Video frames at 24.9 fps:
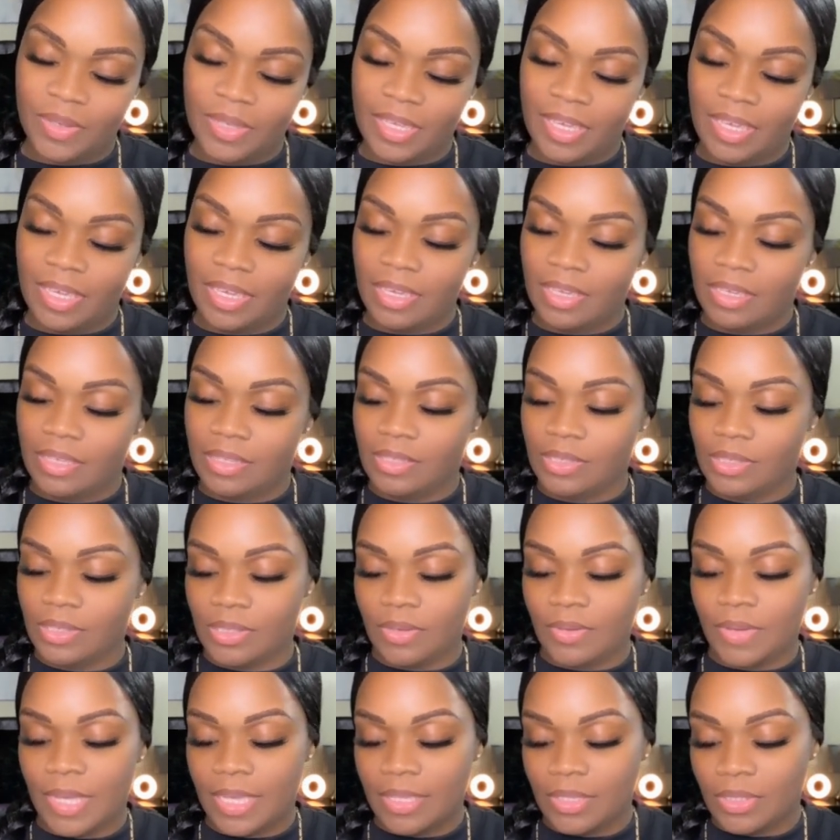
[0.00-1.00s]
Okay,
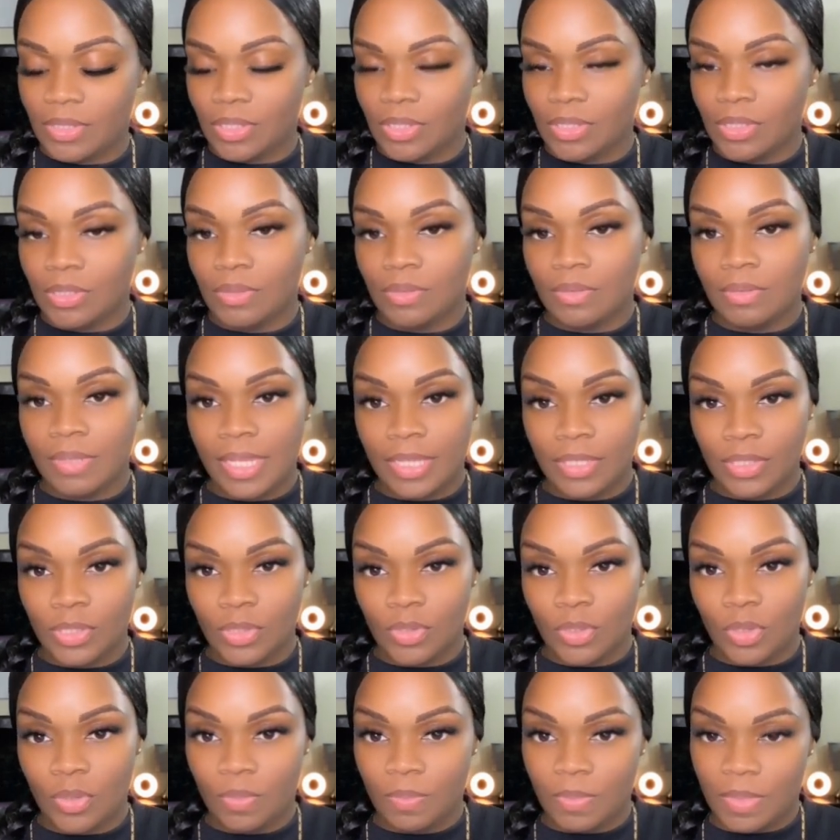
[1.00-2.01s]
so as soon as
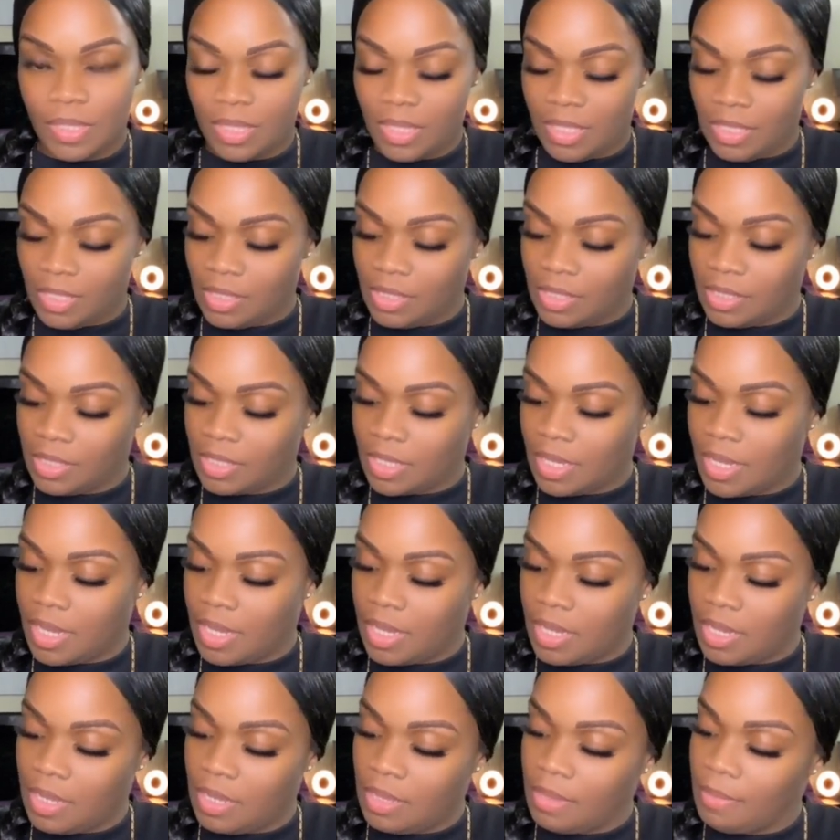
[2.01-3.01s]
you open this
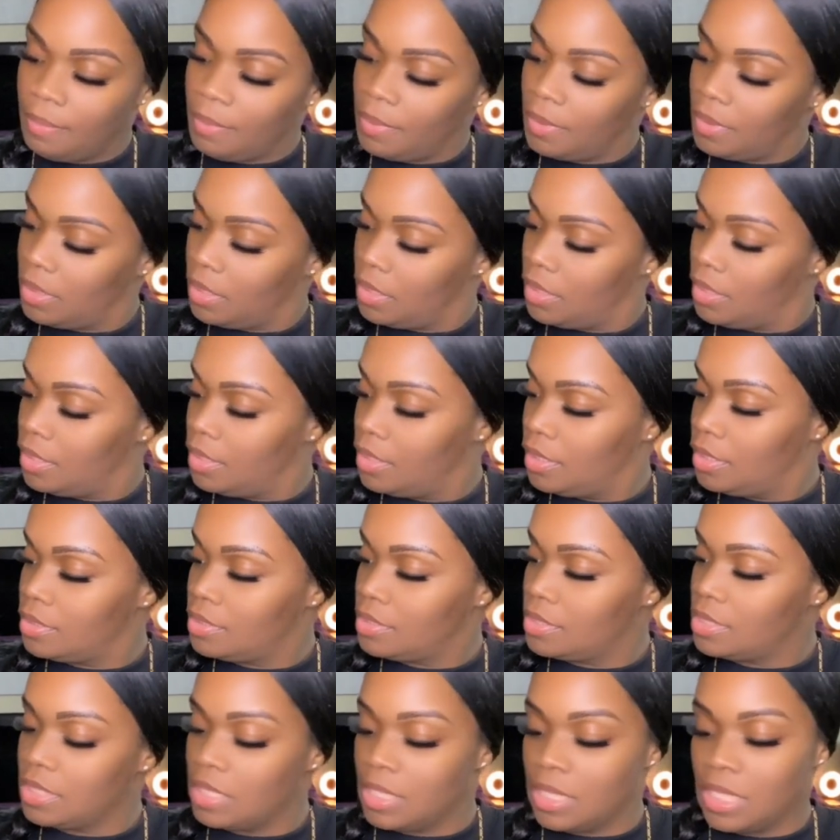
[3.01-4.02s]
up,
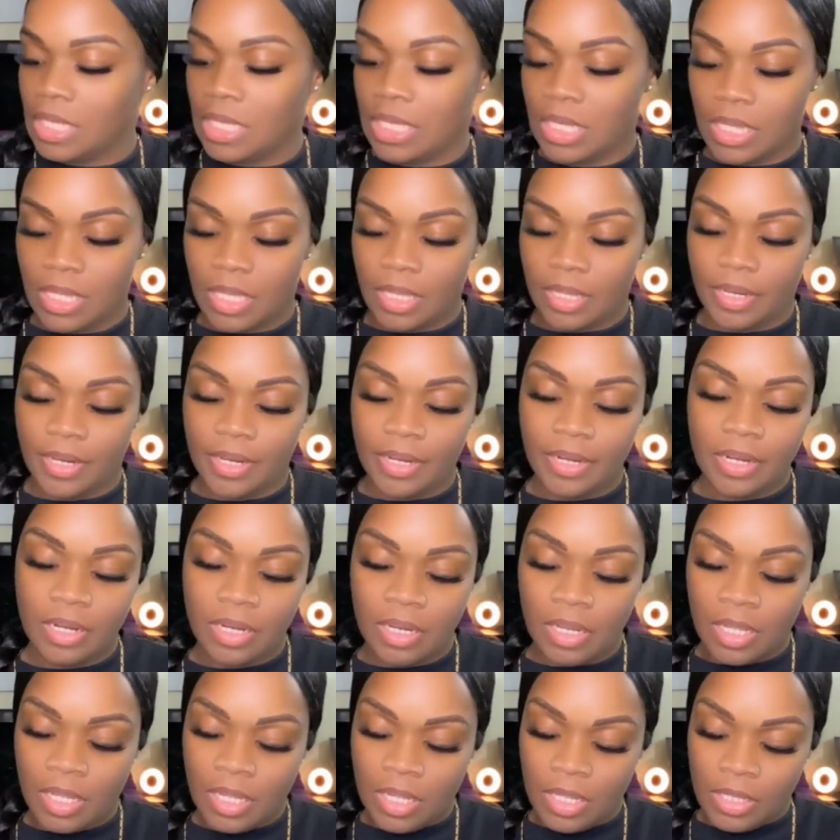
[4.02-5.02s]
there's nothing in there.
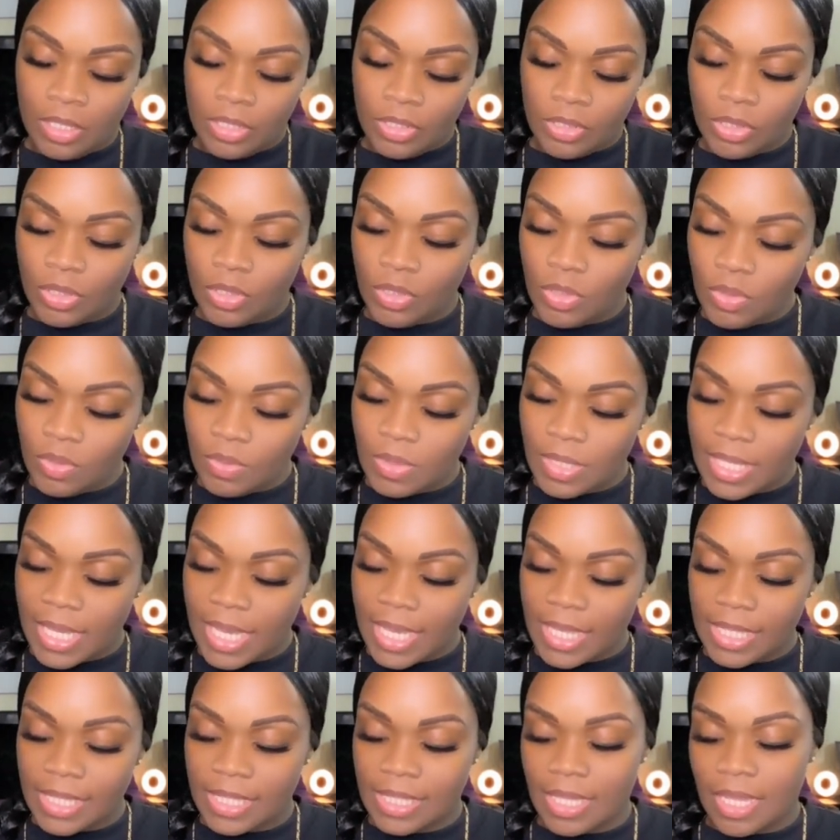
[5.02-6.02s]
So you
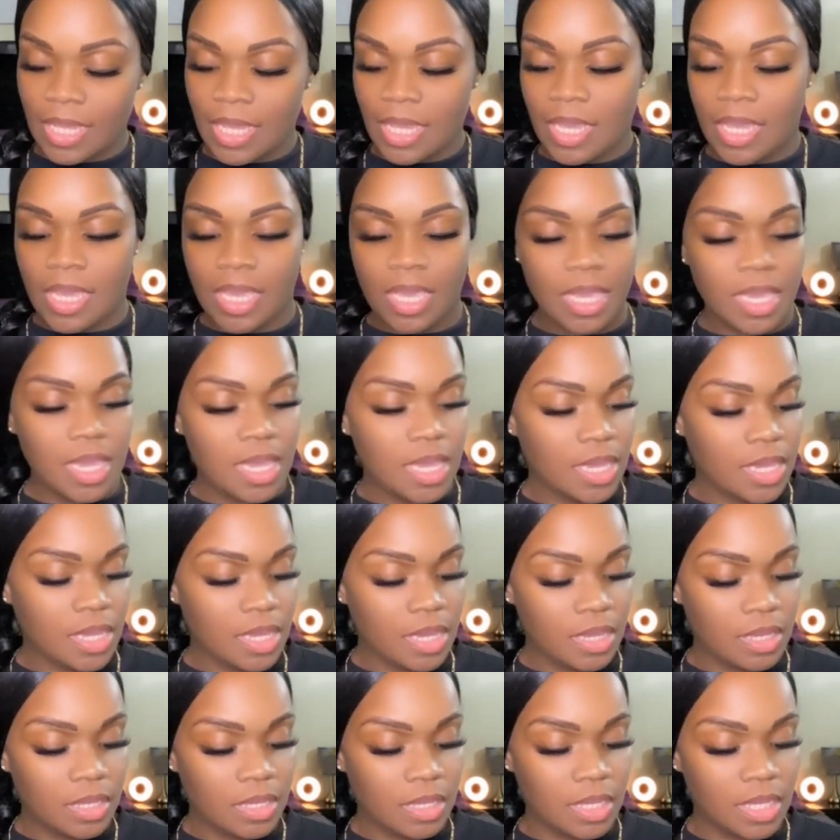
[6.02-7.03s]
get
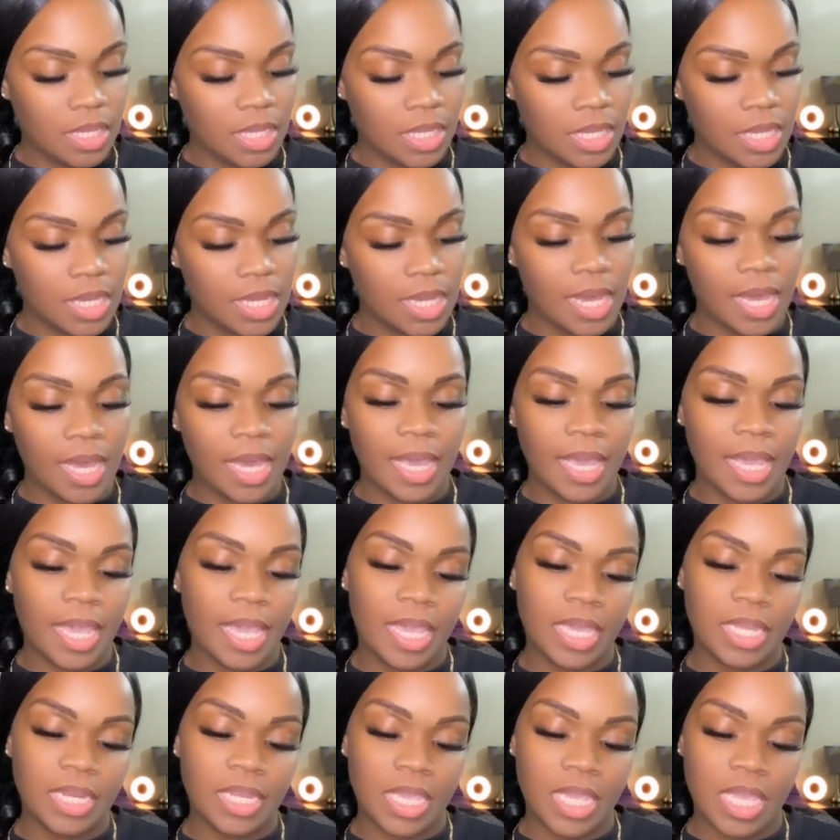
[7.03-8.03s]
a
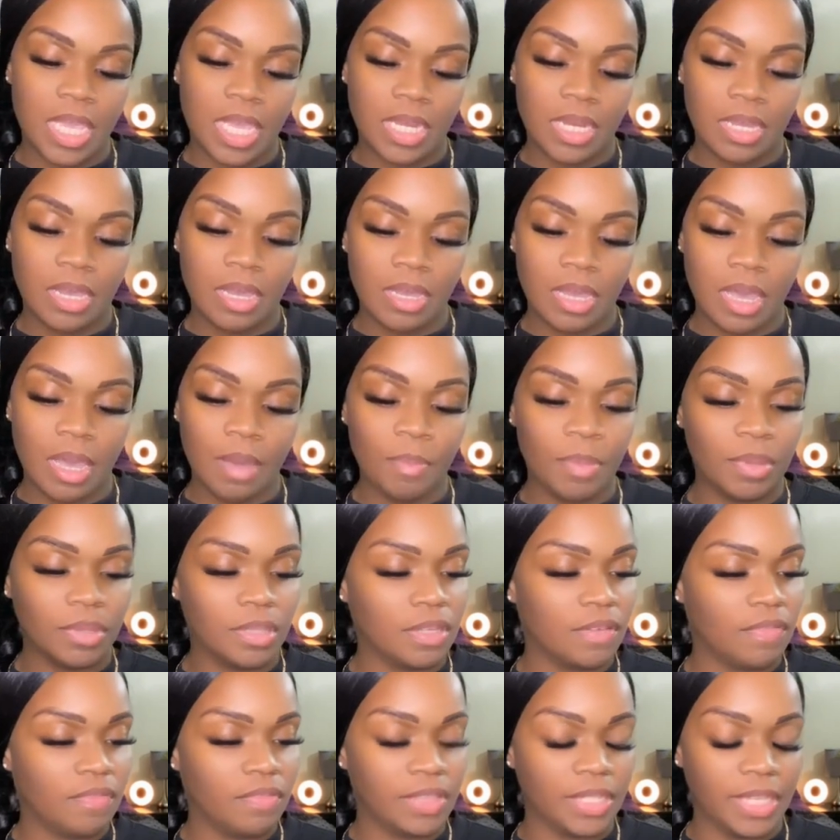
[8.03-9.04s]
guide in a couple
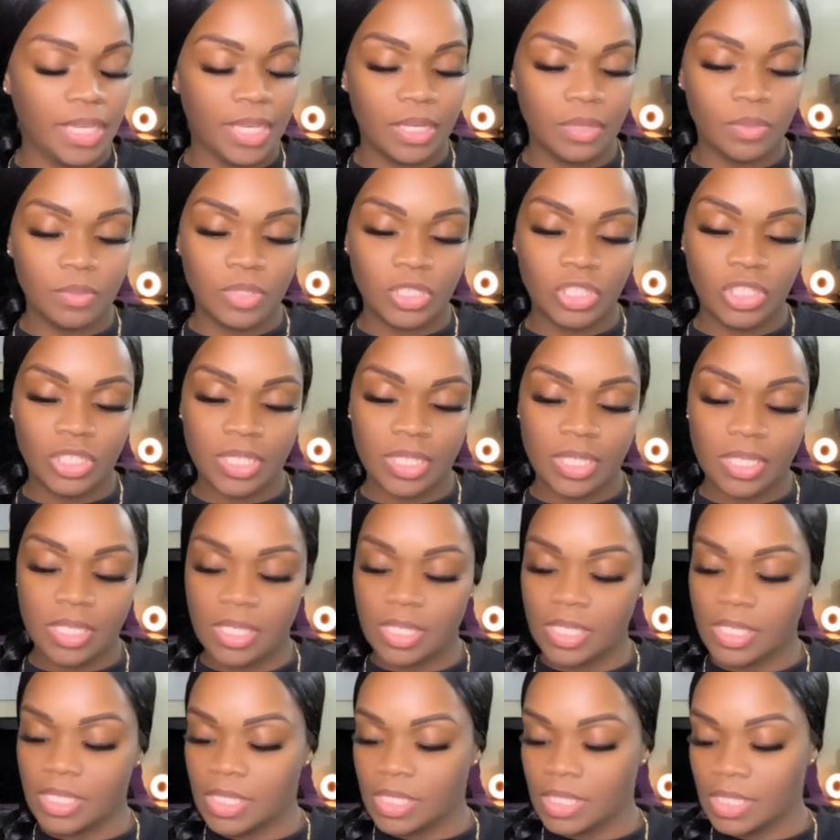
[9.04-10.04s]
of
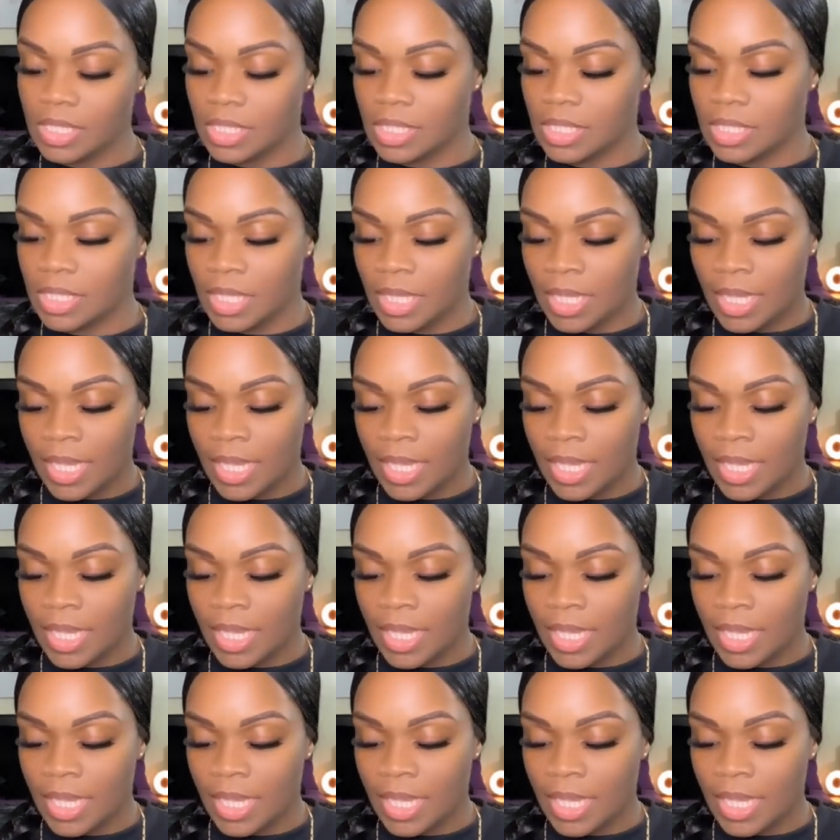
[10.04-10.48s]
languages,